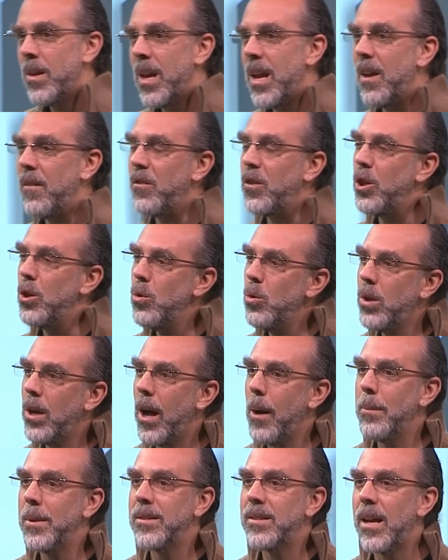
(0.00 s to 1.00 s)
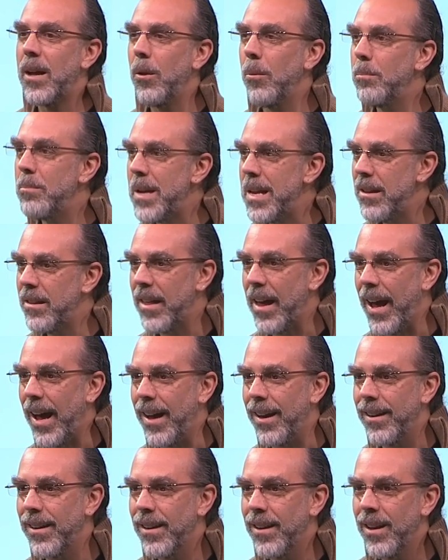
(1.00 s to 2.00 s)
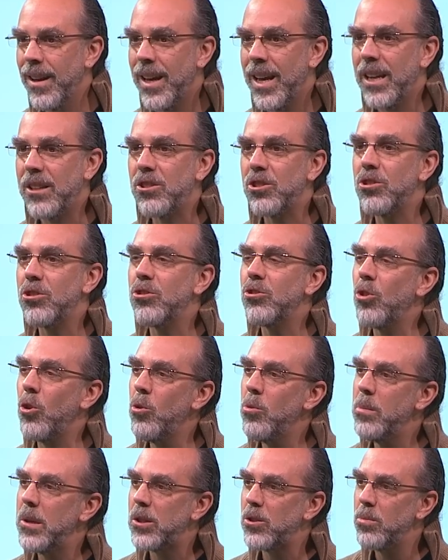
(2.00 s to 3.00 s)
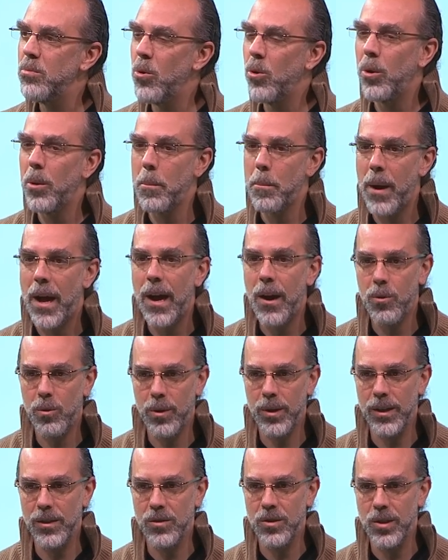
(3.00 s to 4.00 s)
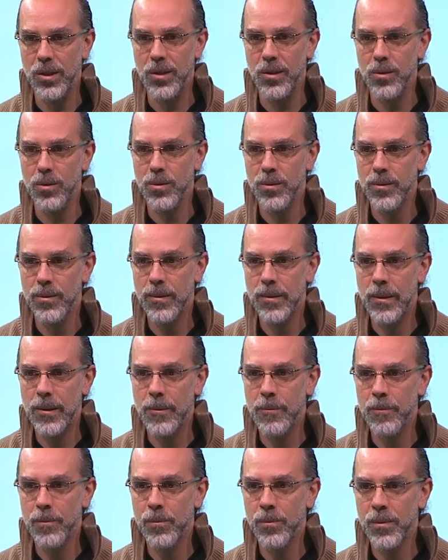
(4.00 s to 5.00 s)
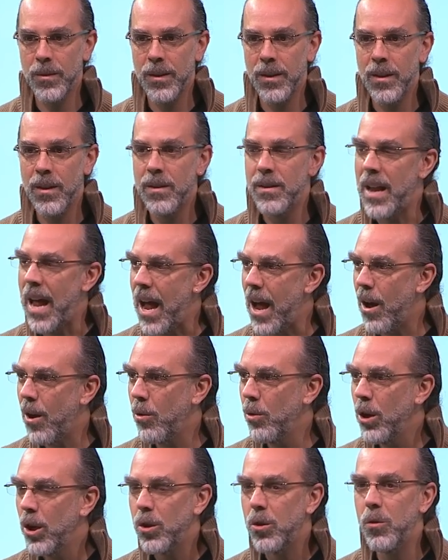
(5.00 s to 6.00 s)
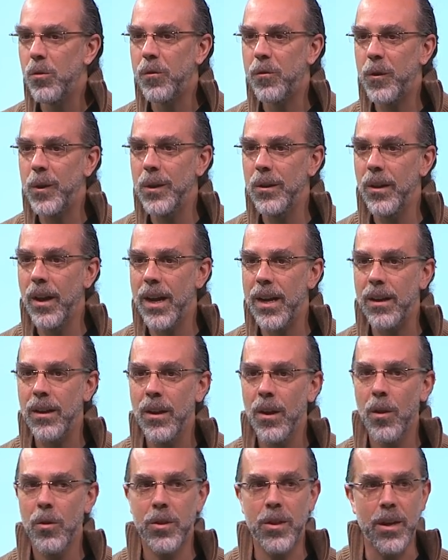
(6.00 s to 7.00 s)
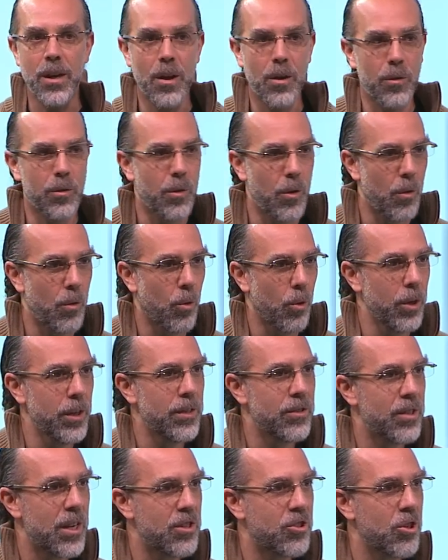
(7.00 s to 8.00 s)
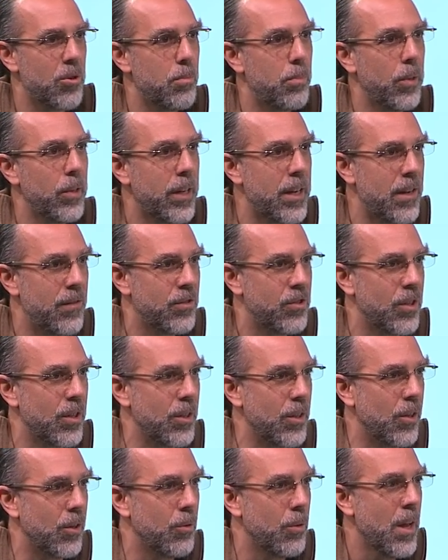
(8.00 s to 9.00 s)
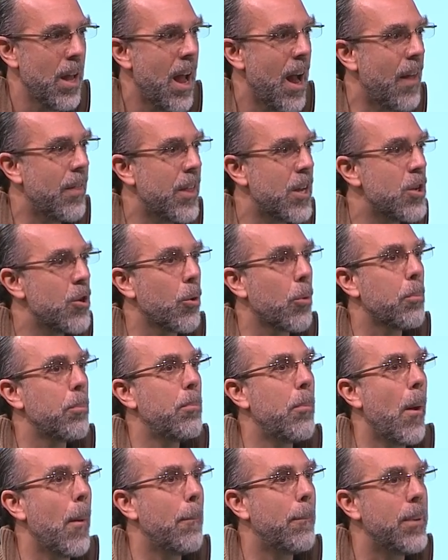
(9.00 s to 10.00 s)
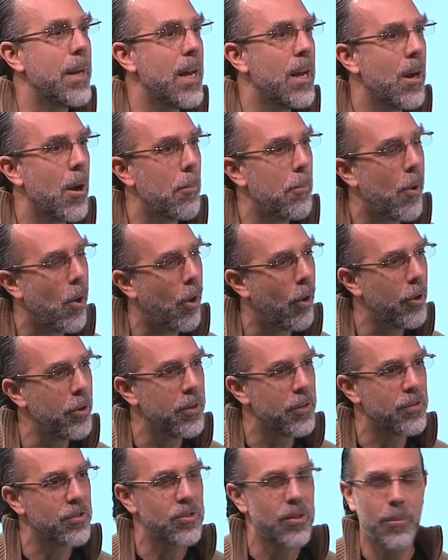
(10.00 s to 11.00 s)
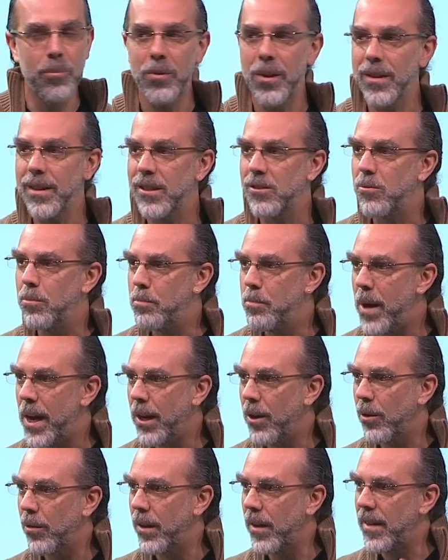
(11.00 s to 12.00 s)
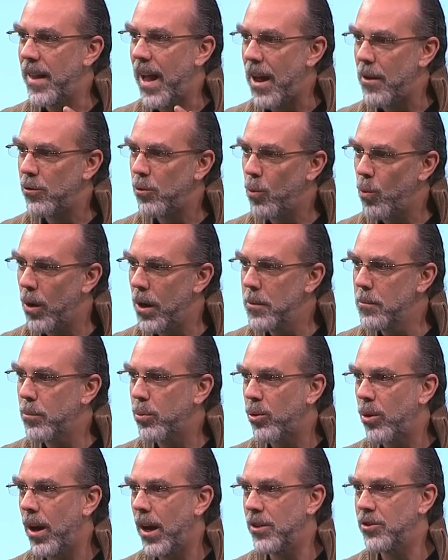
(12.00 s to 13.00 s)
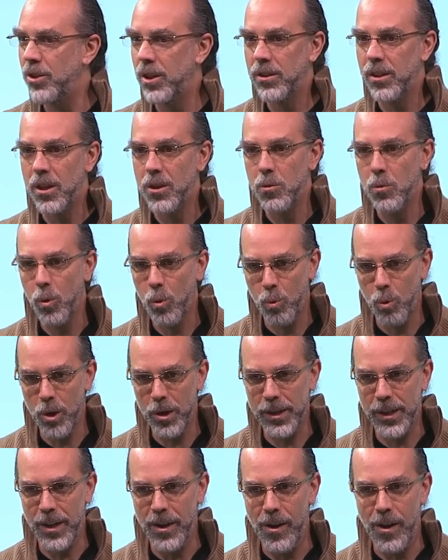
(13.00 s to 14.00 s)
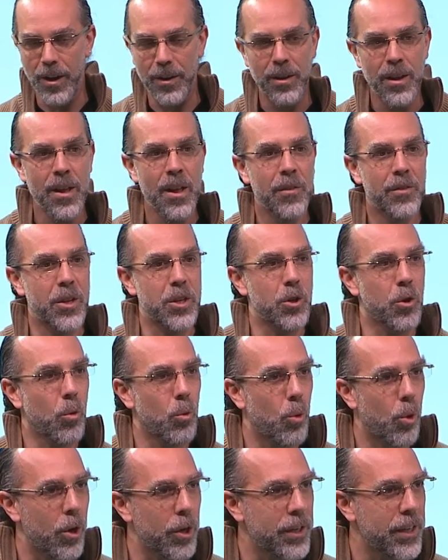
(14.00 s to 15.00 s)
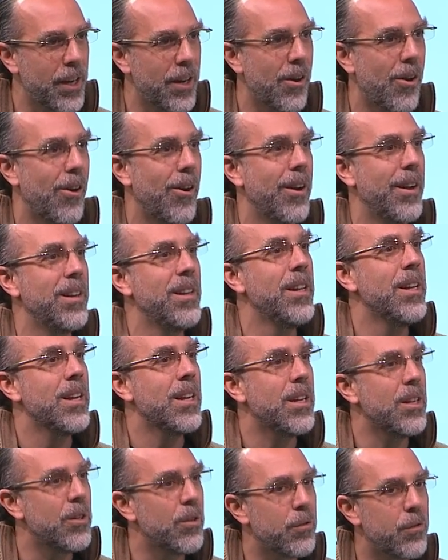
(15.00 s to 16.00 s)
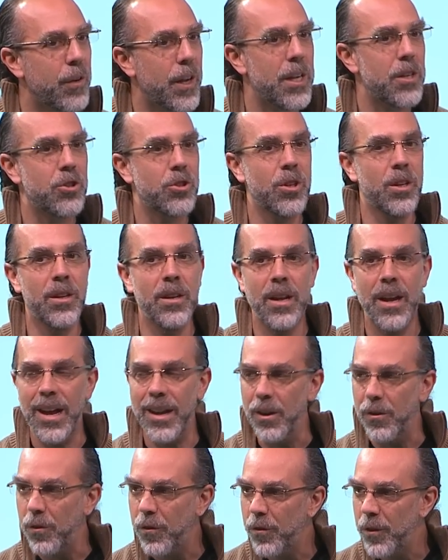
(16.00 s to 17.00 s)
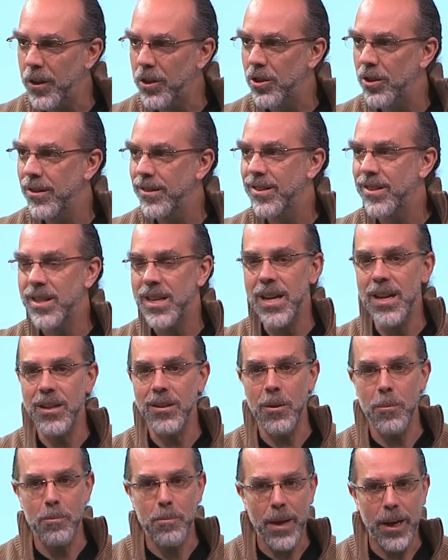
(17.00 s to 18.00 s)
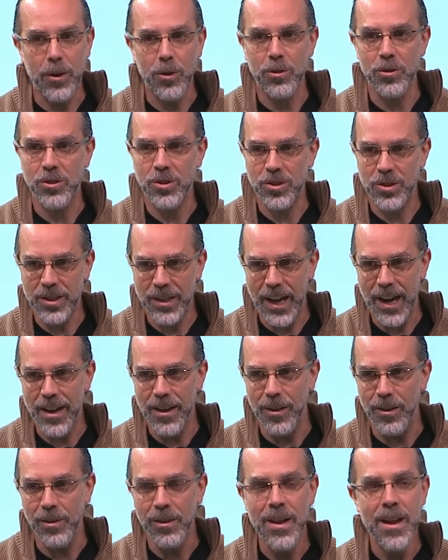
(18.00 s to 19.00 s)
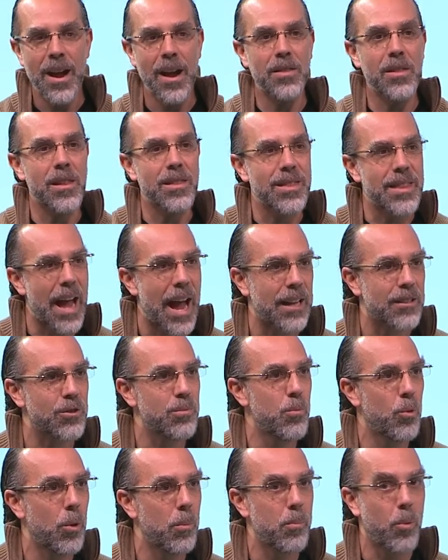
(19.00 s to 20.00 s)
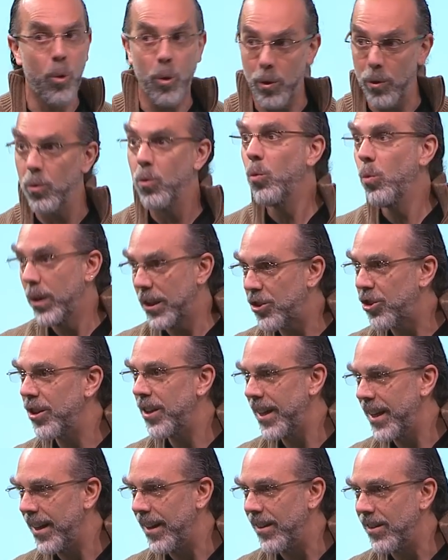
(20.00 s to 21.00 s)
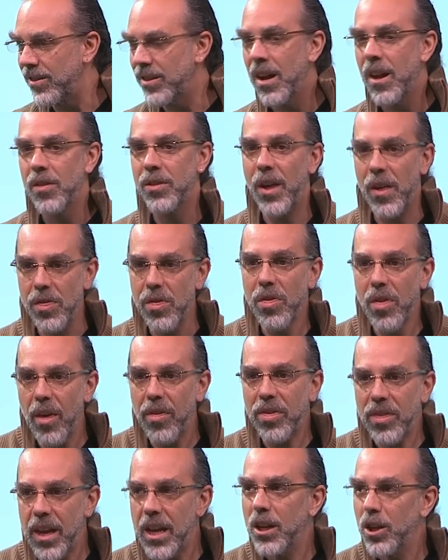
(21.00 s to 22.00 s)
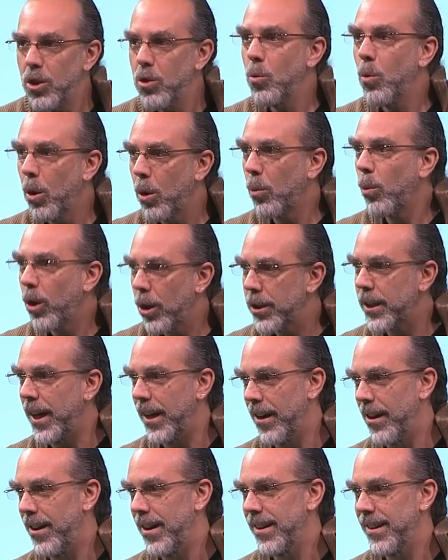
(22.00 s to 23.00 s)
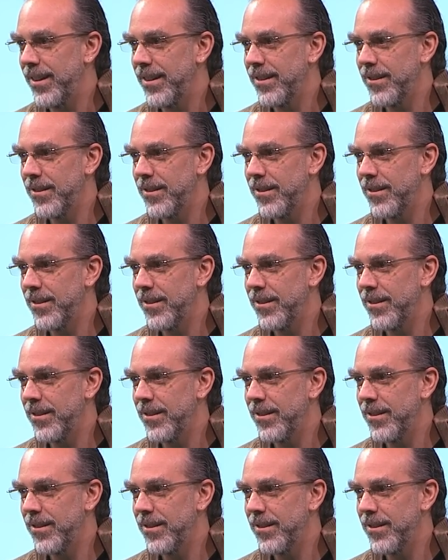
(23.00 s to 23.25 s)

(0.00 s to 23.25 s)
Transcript: If you come and tell me that, it's so much more empowering to you. Now you feel like the organization believes in you and that you're being a part of something that's bigger than that one project that you were working on, that you're working on innovation and efficiency in the bigger scale, and that that's more important, which it is, than the thing you were working on.